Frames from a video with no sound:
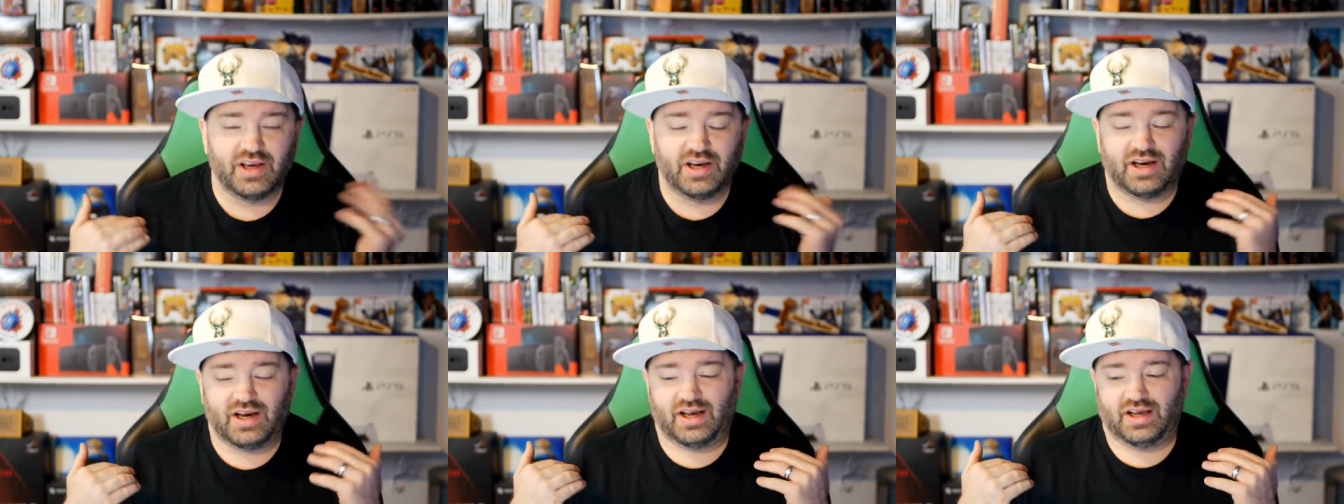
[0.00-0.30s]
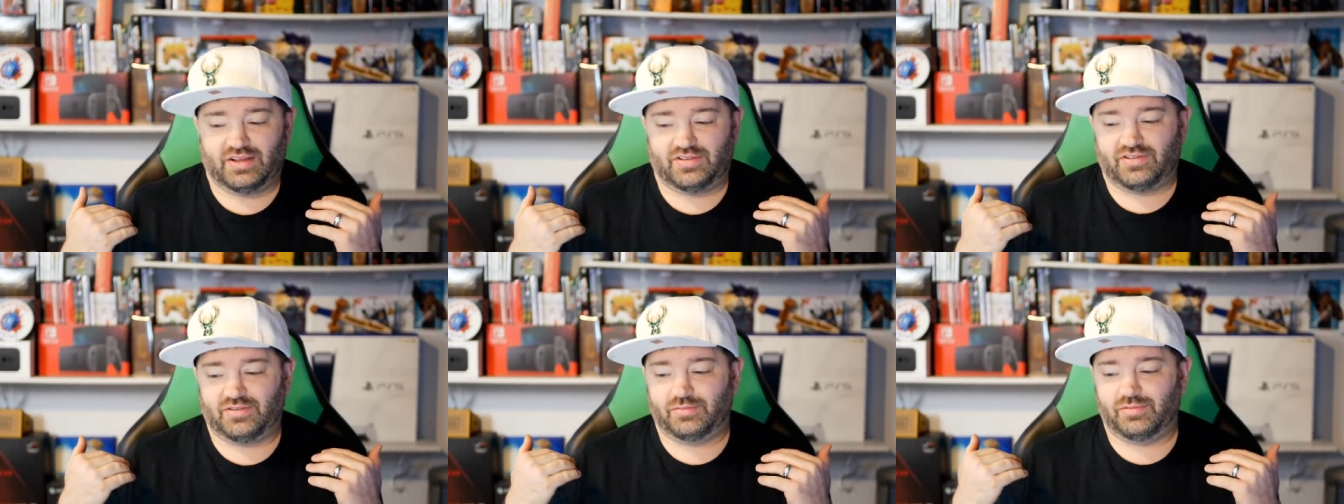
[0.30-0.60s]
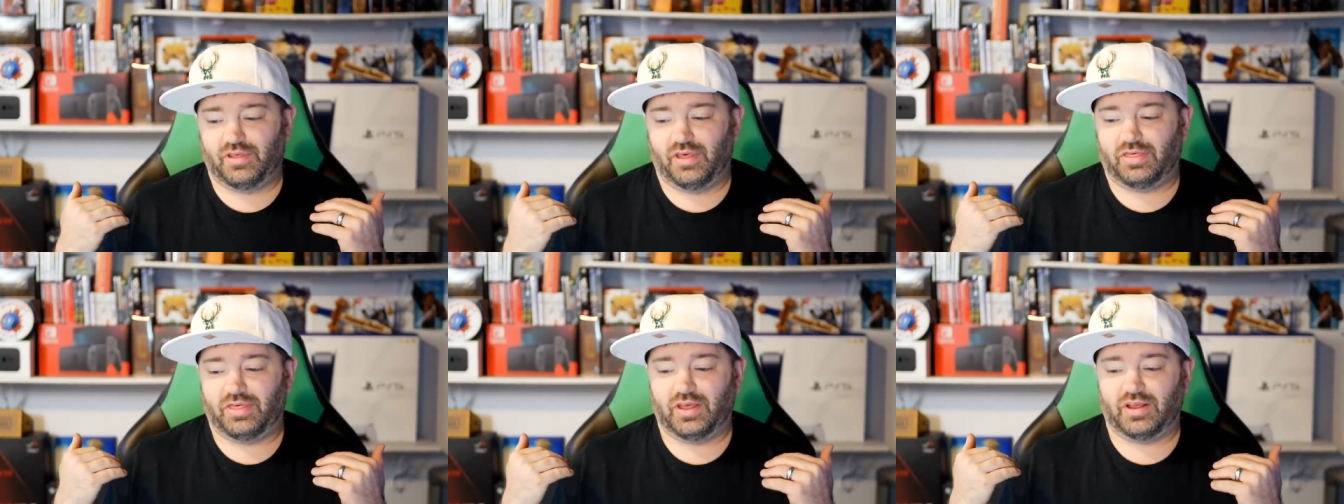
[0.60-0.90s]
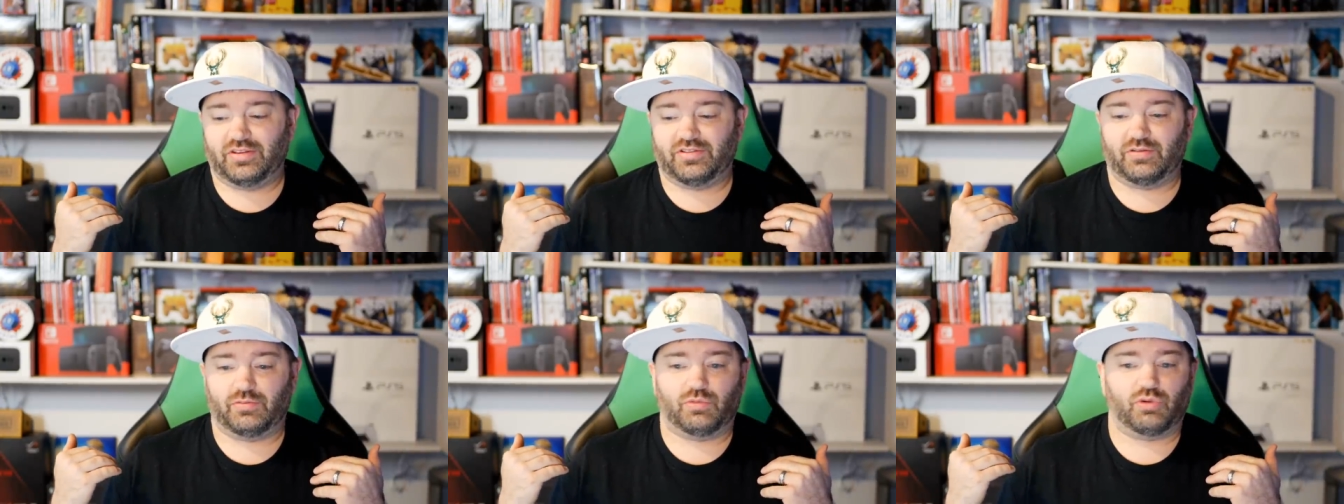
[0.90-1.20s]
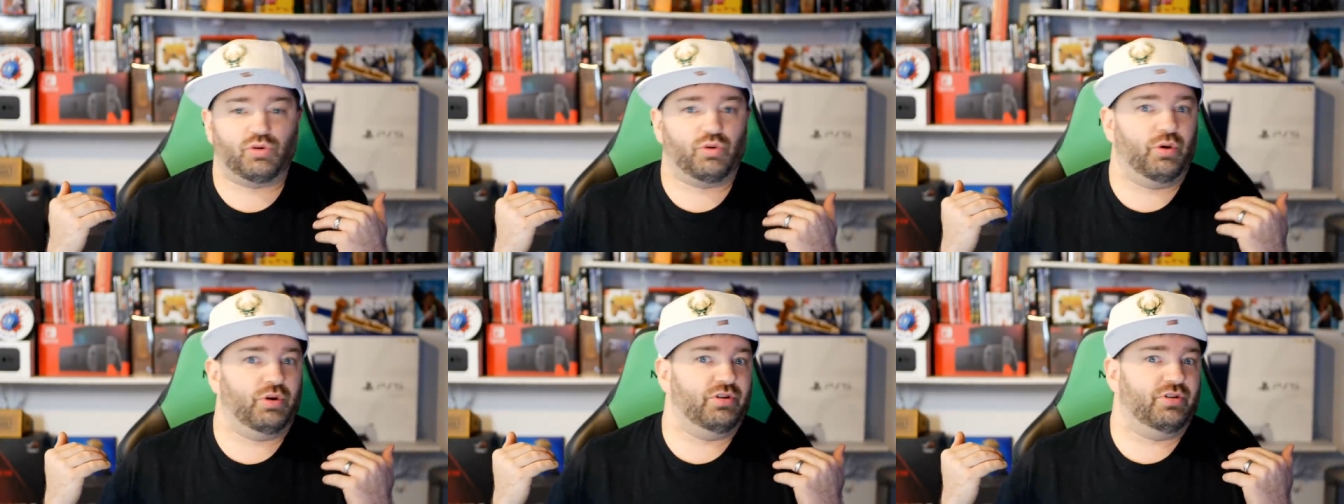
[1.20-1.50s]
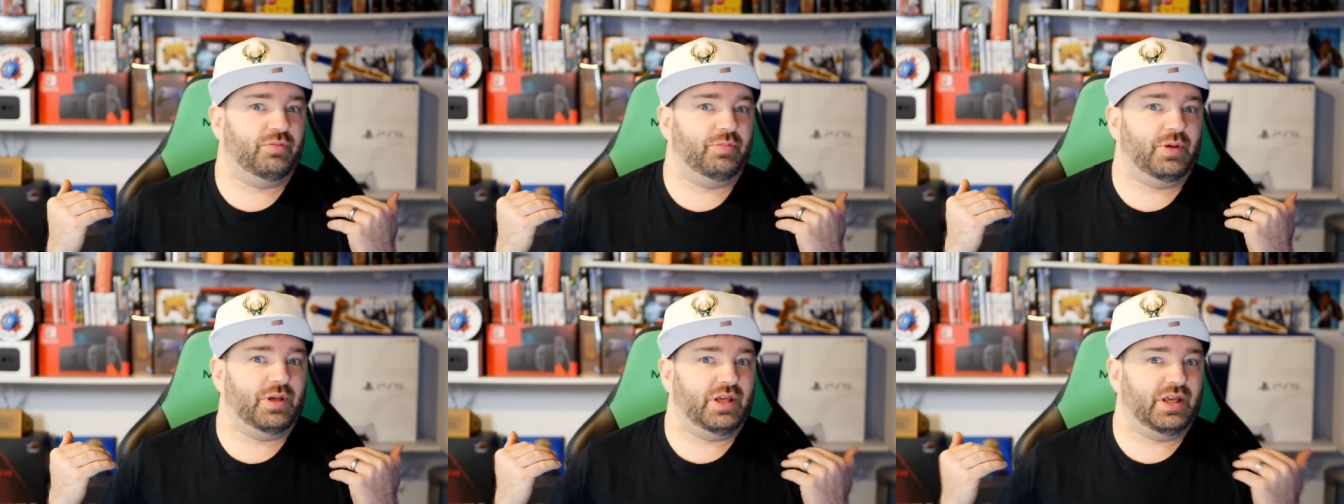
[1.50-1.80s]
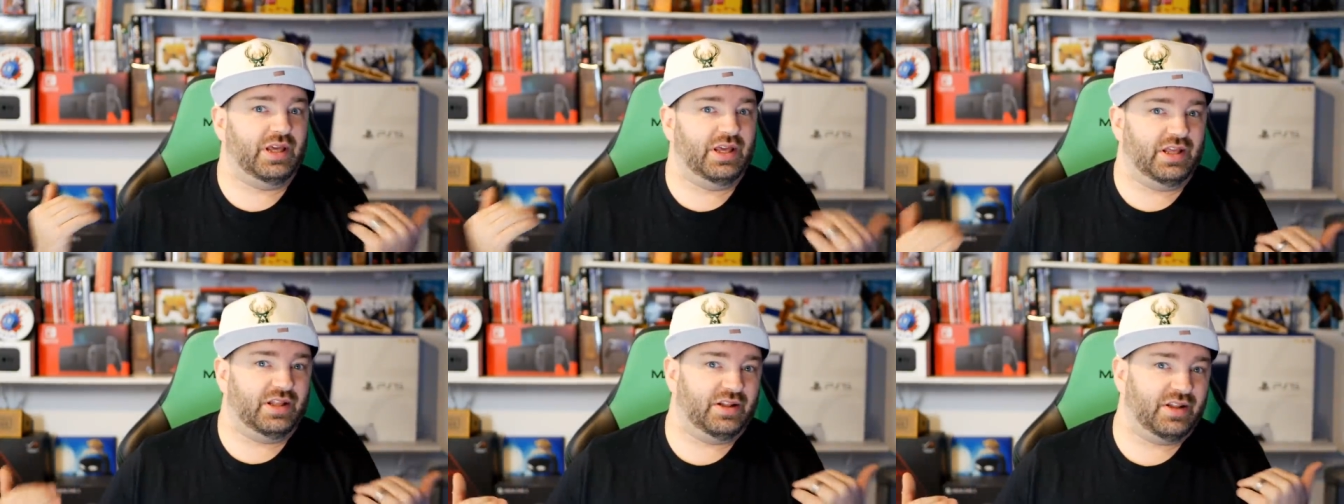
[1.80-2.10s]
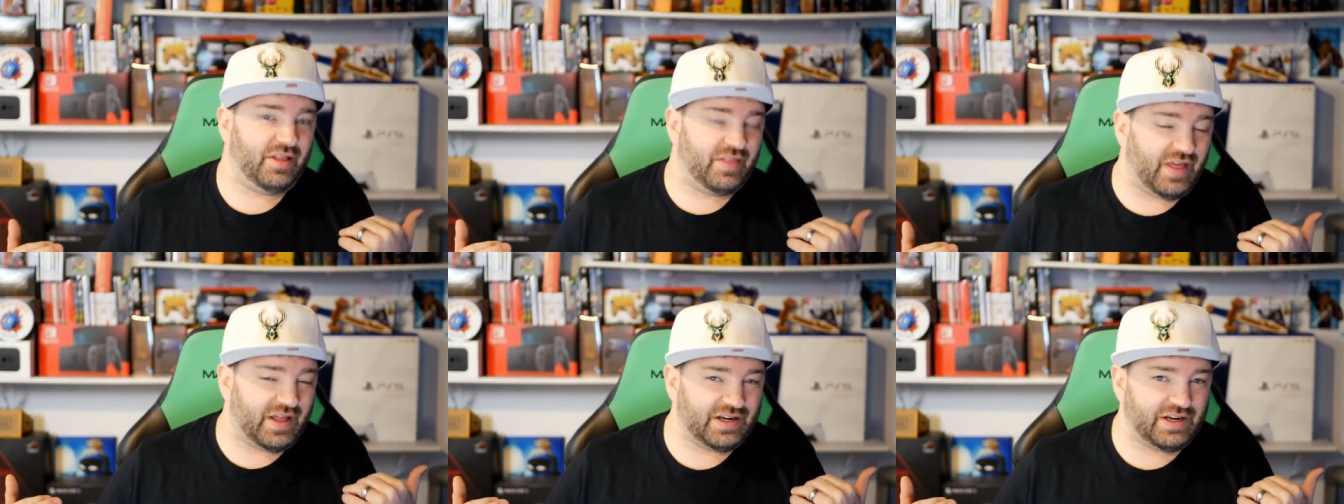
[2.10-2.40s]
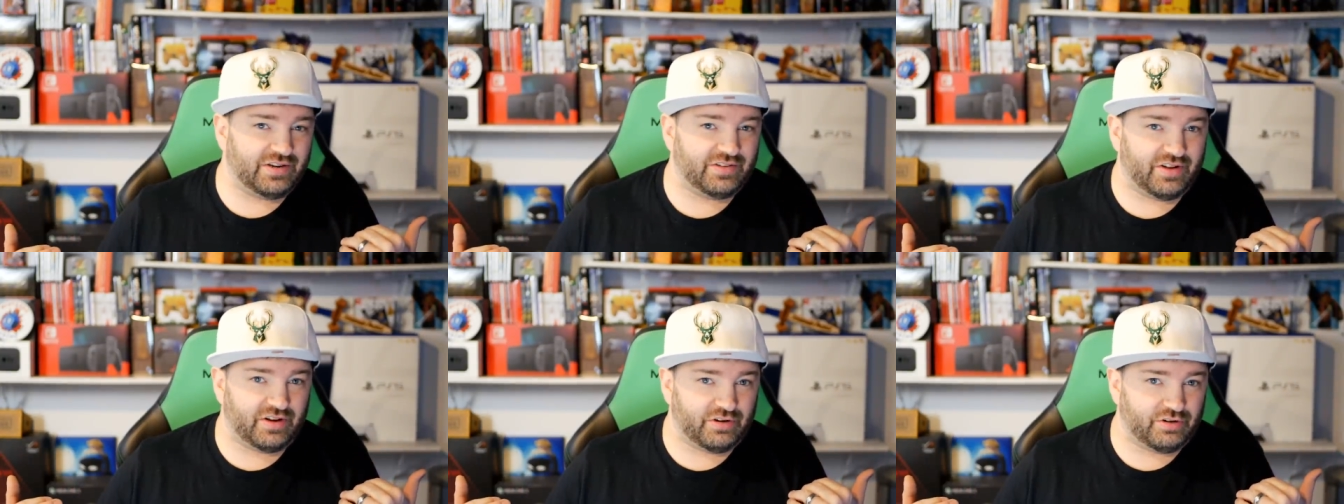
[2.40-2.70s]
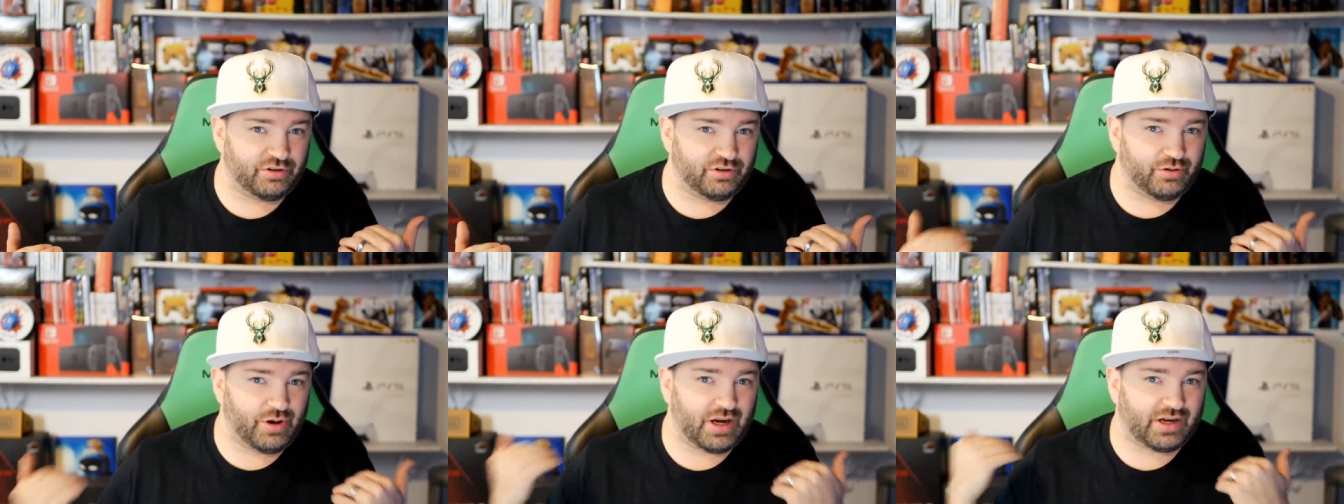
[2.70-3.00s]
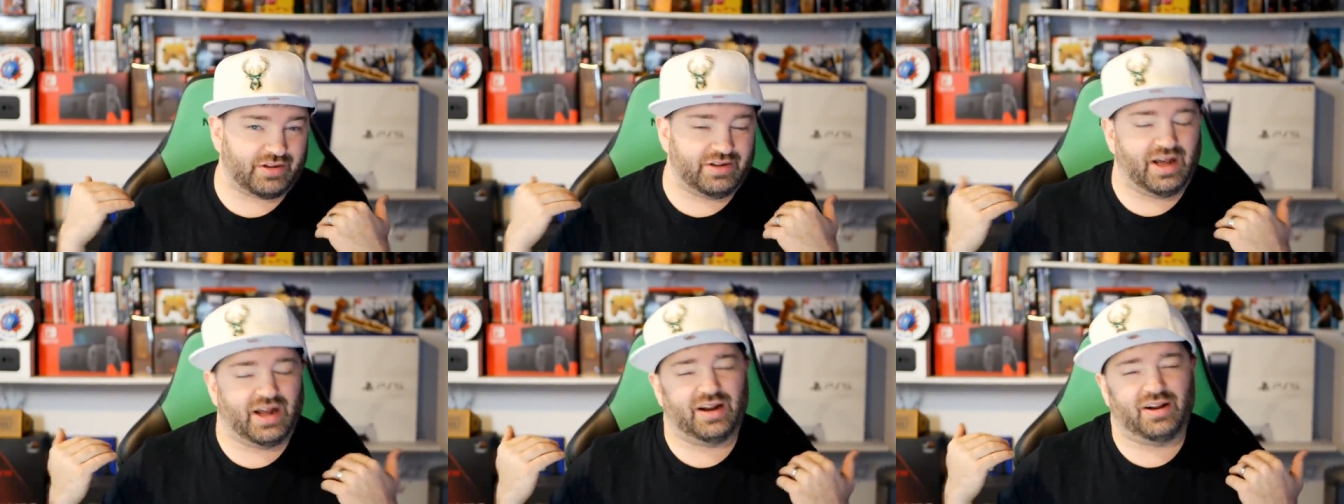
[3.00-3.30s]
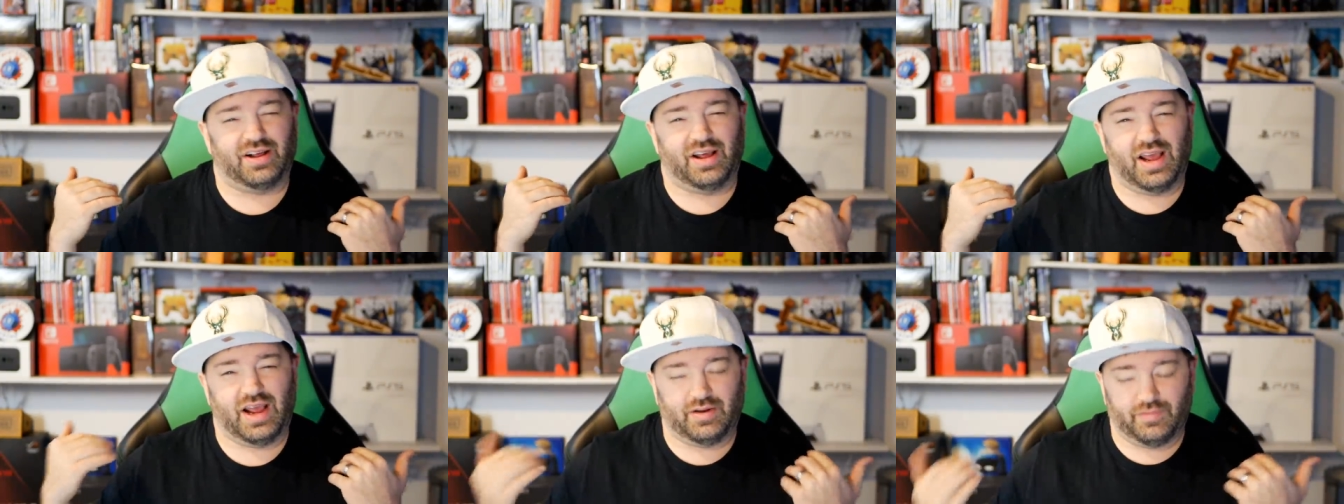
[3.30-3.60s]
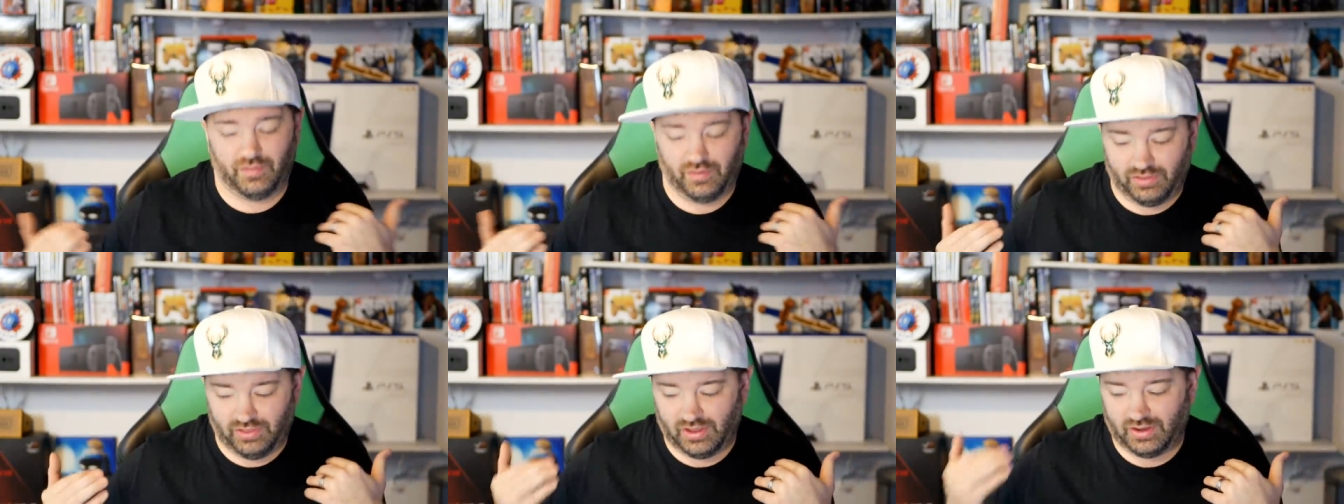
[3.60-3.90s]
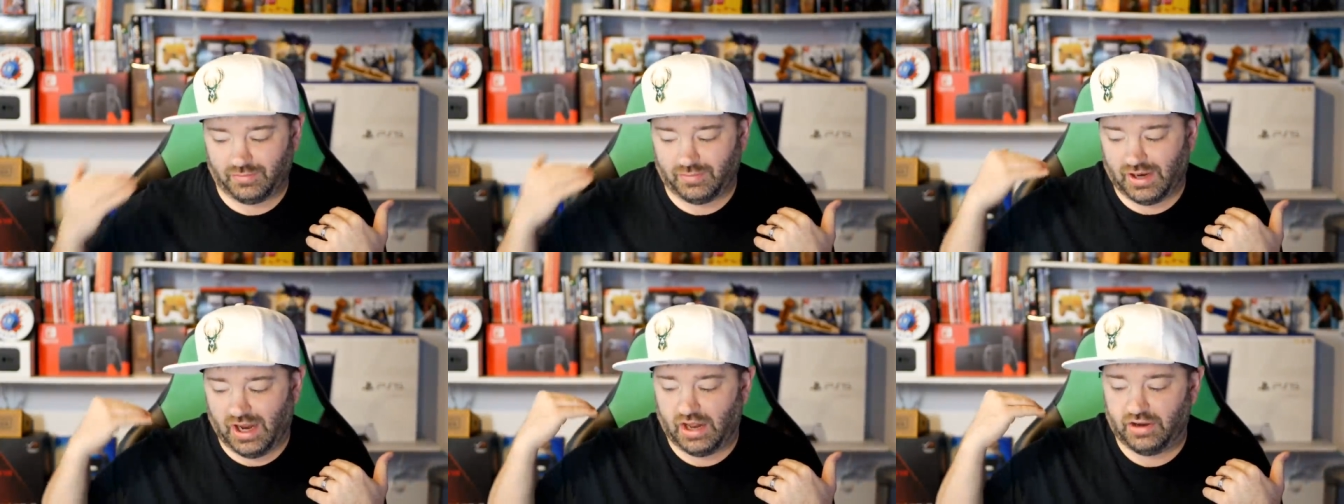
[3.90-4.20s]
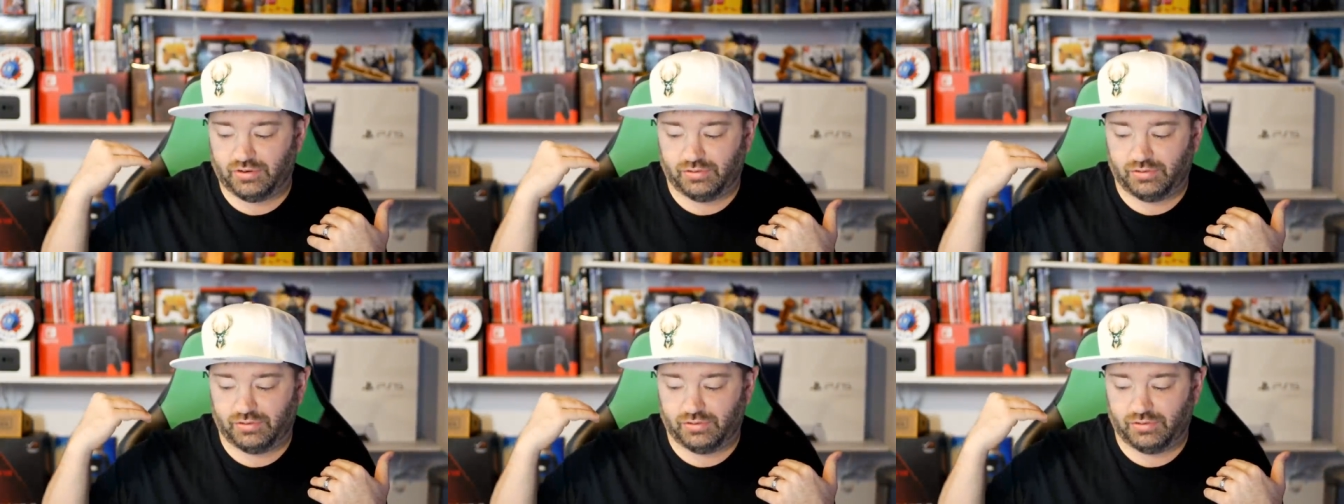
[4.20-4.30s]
uh, some of the things that were going to be in that Nintendo Direct. Not everything, but I knew